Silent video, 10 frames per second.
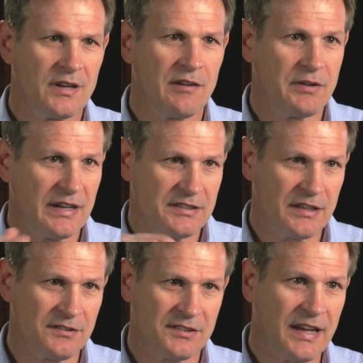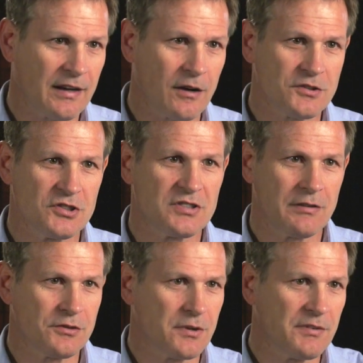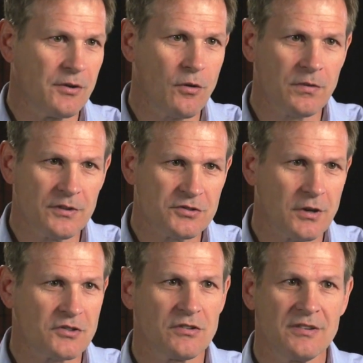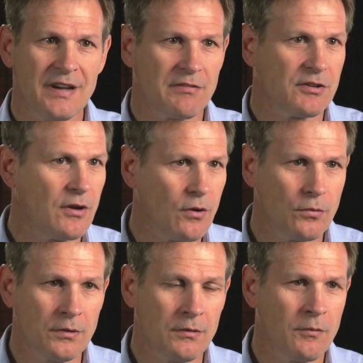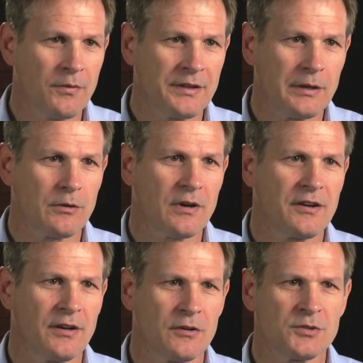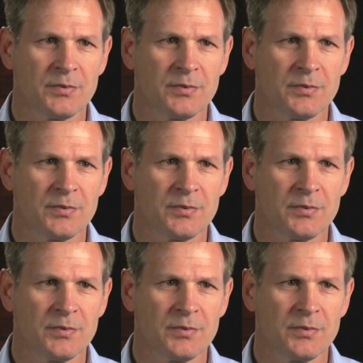If we had deck arches, they would have driven over the structure and never known that they were on an arch